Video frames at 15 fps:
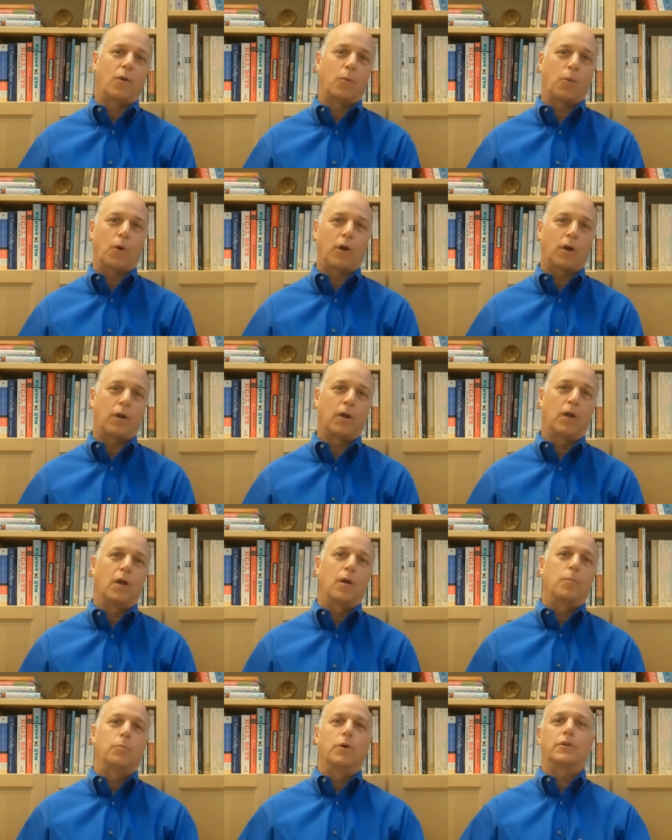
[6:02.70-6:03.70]
our work,
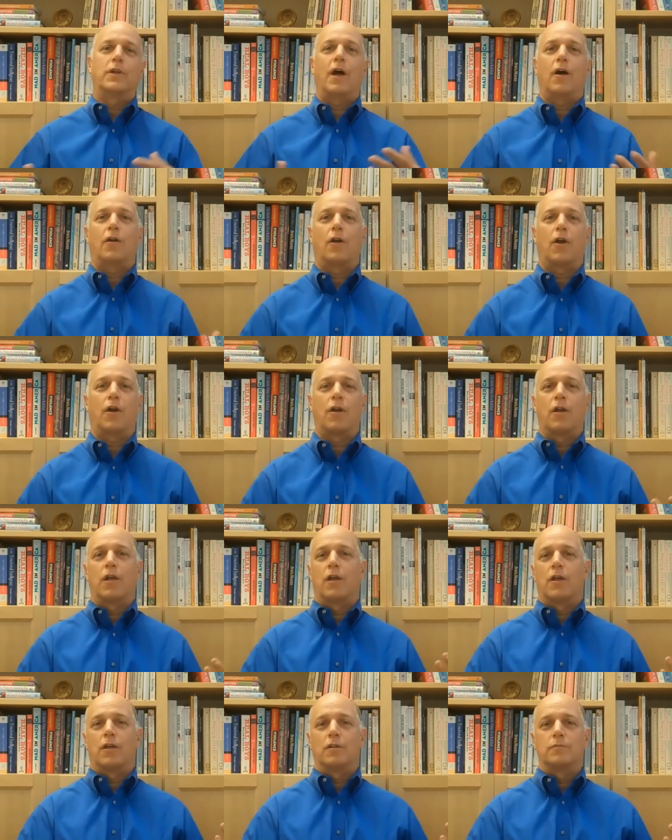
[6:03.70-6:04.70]
put down our
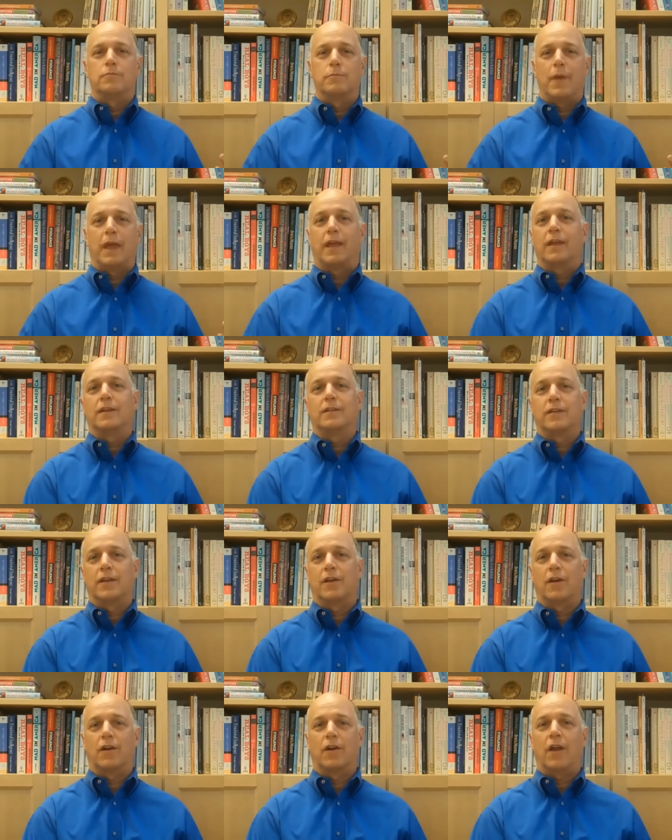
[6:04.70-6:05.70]
making
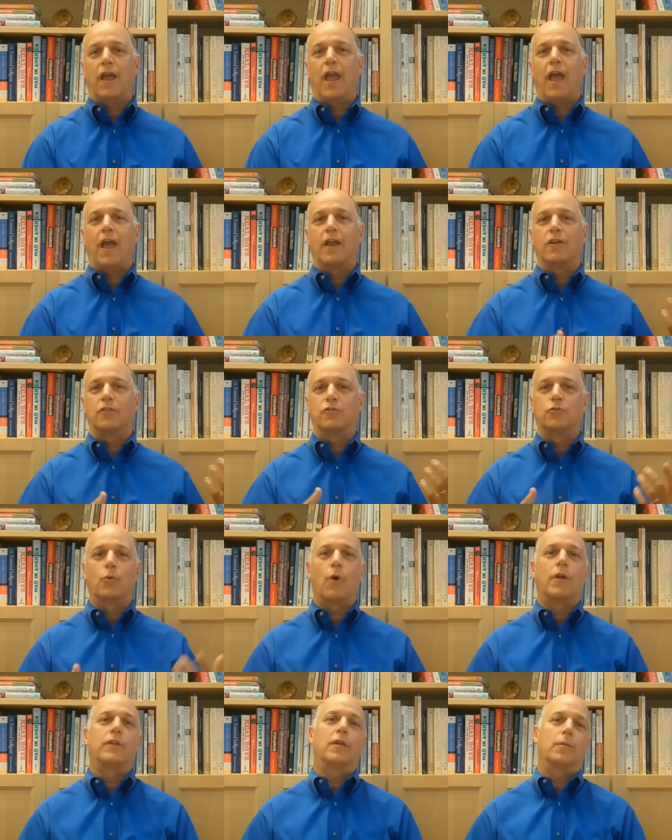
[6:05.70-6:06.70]
dinner, and
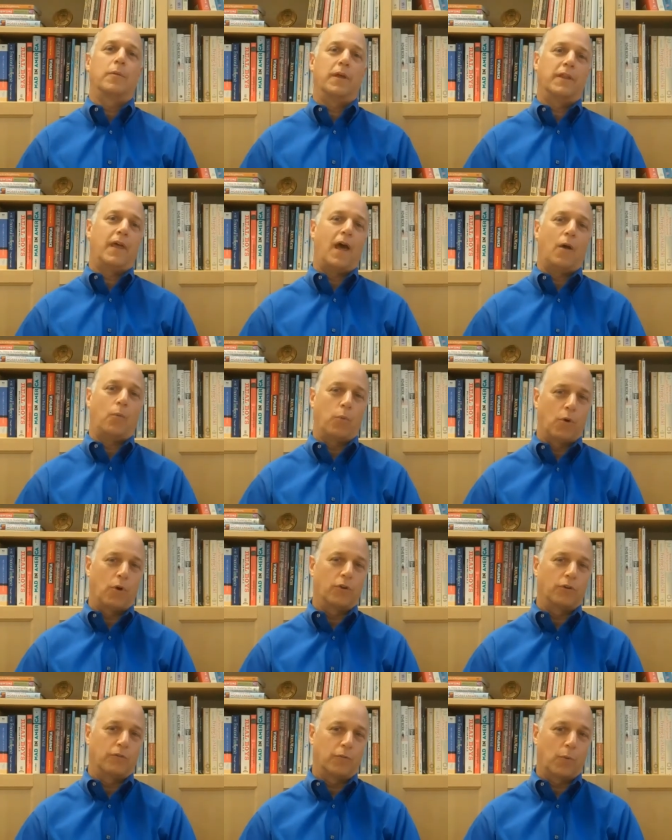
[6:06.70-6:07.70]
join them in that
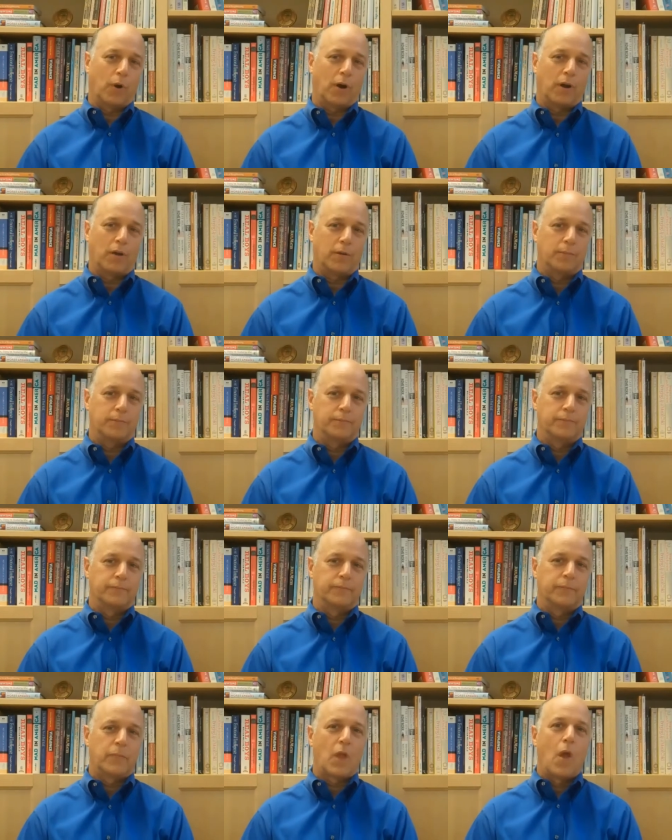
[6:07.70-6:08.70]
world of work.
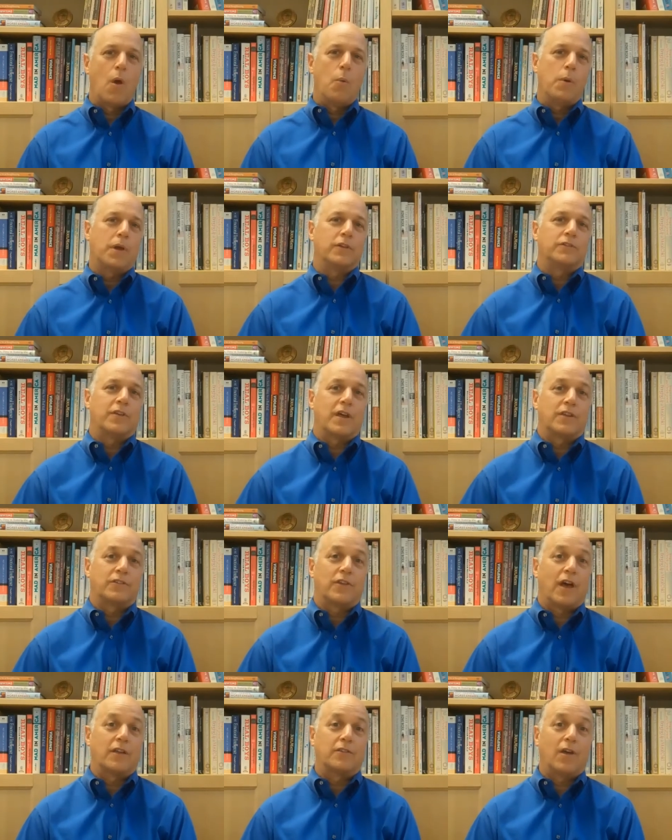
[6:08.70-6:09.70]
We can set
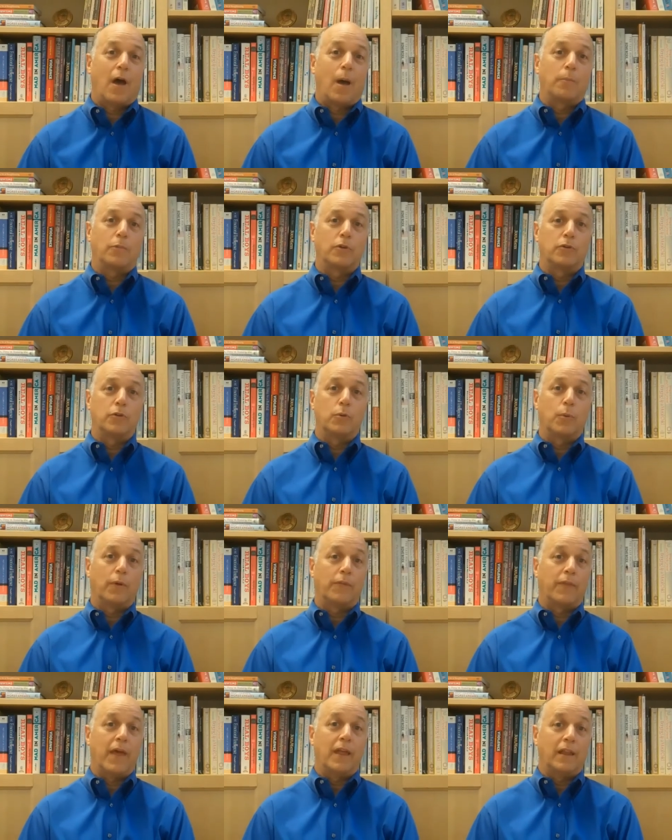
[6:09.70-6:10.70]
aside time to do
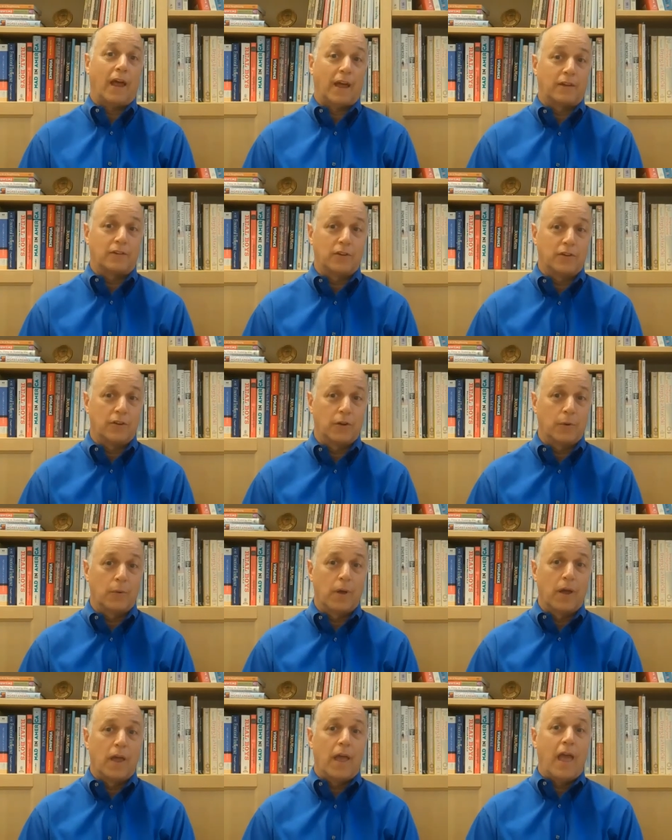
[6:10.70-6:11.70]
what they like to do,
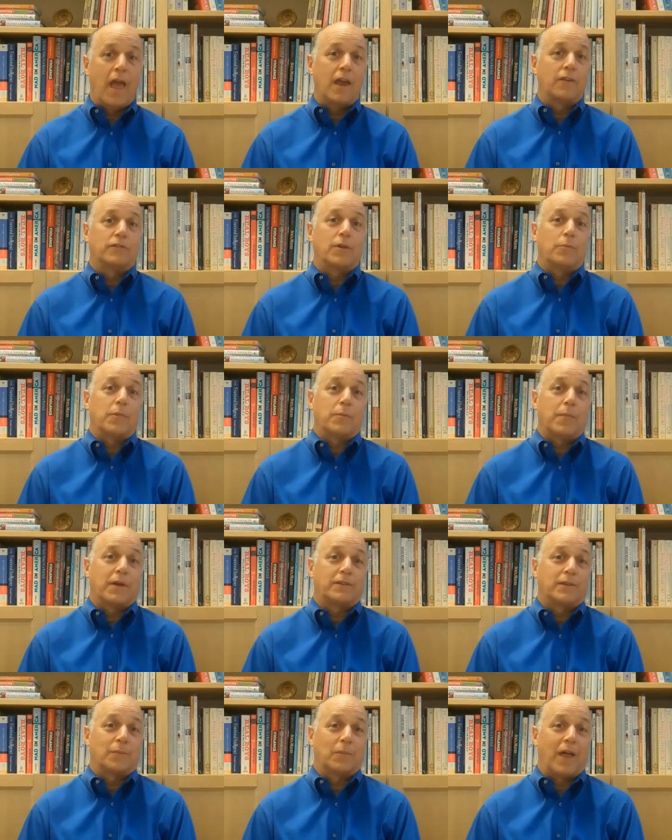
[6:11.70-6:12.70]
and if something
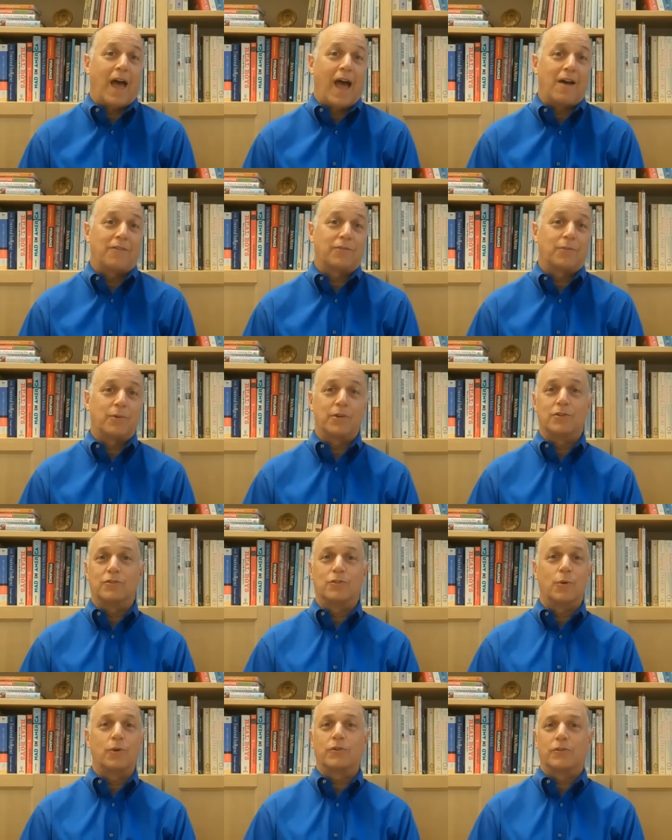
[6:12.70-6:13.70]
makes them laugh, we
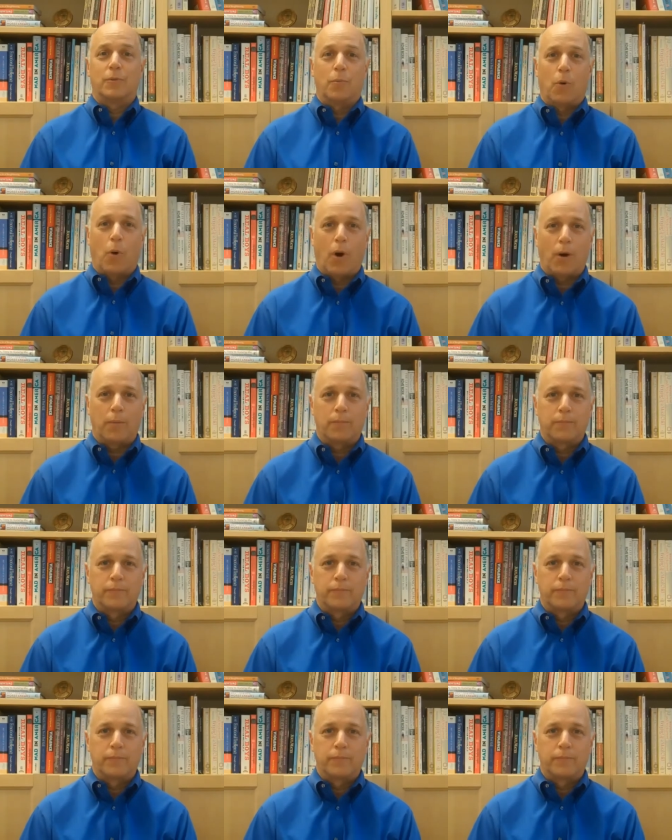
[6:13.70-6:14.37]
do it some more.